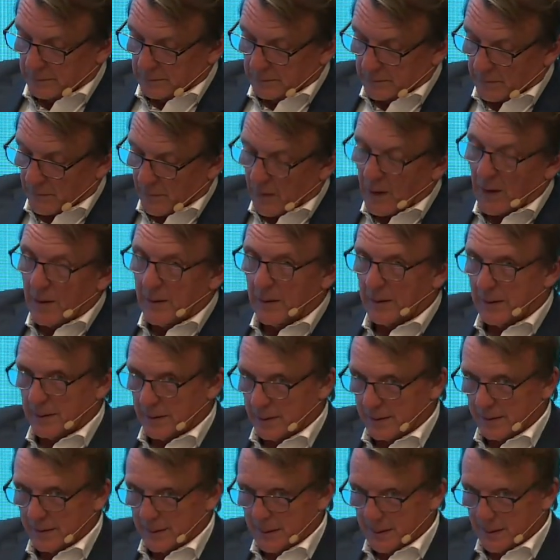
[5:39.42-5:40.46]
to have
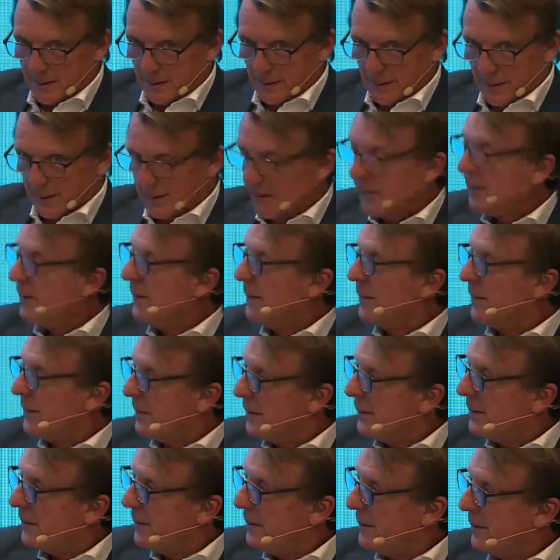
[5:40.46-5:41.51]
this alignment,
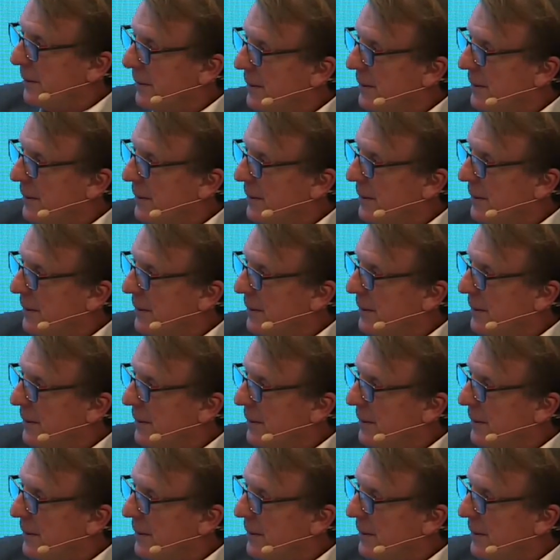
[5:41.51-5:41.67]
right,